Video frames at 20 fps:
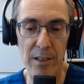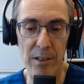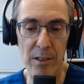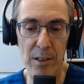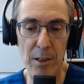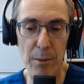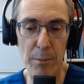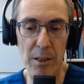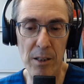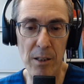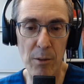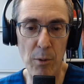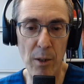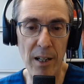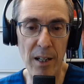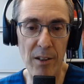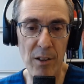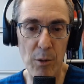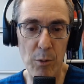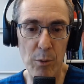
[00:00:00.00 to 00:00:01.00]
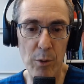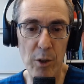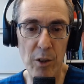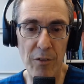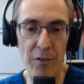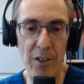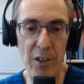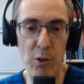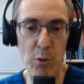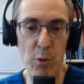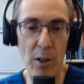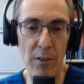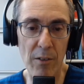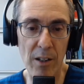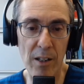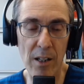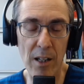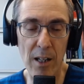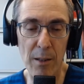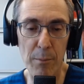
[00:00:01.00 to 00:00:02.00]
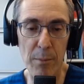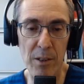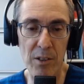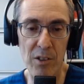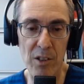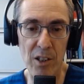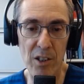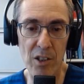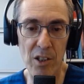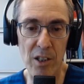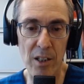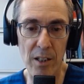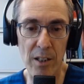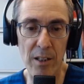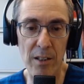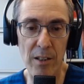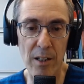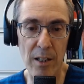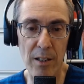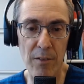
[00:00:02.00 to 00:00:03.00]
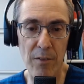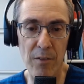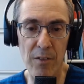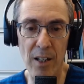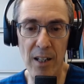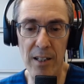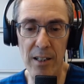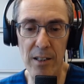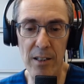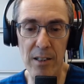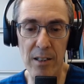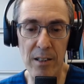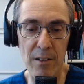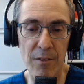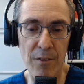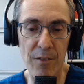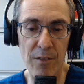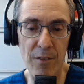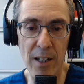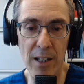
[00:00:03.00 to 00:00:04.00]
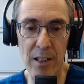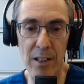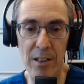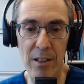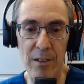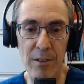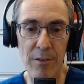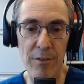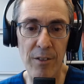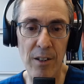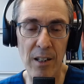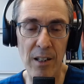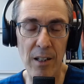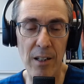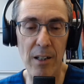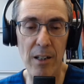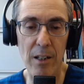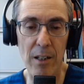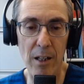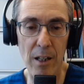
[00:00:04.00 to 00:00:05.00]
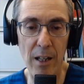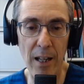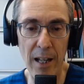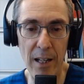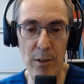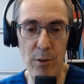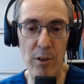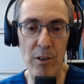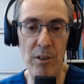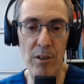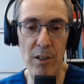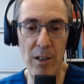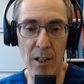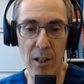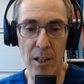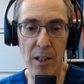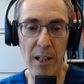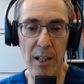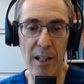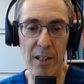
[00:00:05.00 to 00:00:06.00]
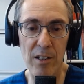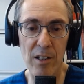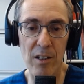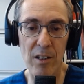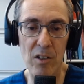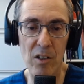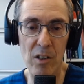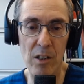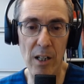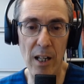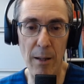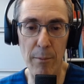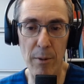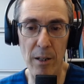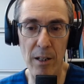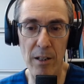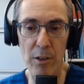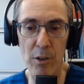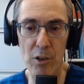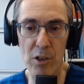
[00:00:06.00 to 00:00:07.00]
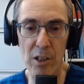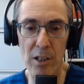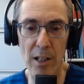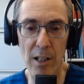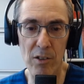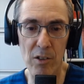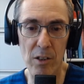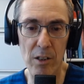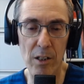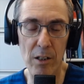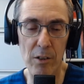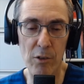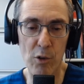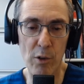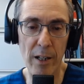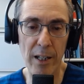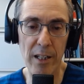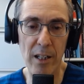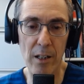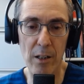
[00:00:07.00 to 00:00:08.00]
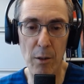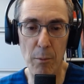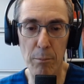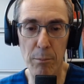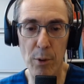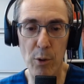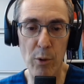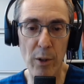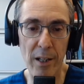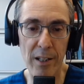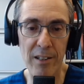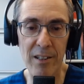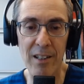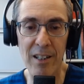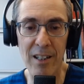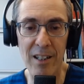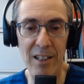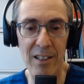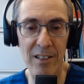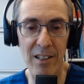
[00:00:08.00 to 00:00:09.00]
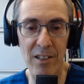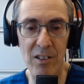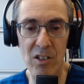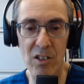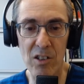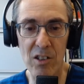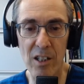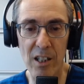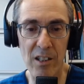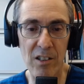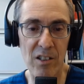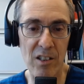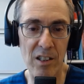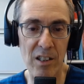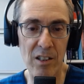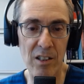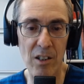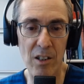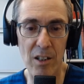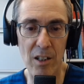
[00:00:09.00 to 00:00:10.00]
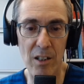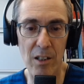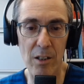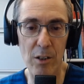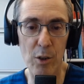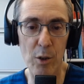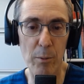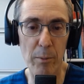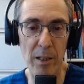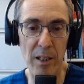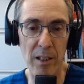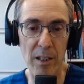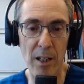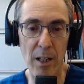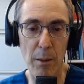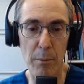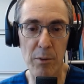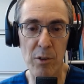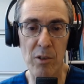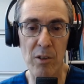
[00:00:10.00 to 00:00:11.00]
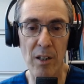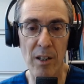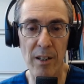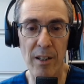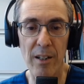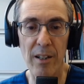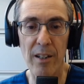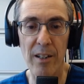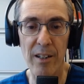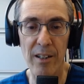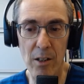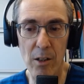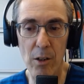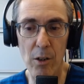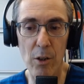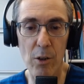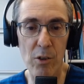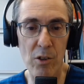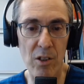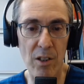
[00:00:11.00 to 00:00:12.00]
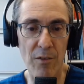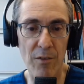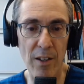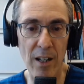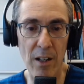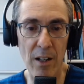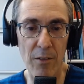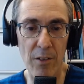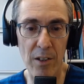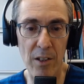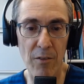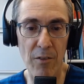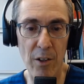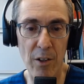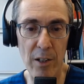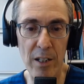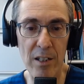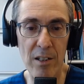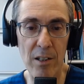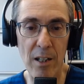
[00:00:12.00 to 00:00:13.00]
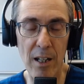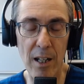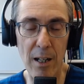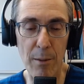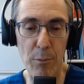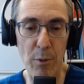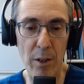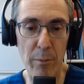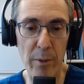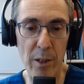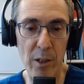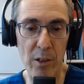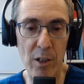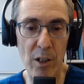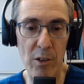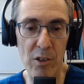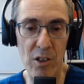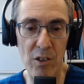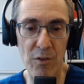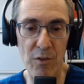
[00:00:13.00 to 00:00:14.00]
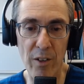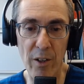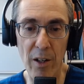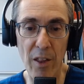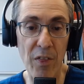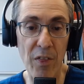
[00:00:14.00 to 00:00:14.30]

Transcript: typically right at the roof, the 12 o'clock position. They've got a defective lateral cartilaginous lamina. It usually has a little triangular point that sticks into the lumen and helps close the valve at the very top where the mucosa is very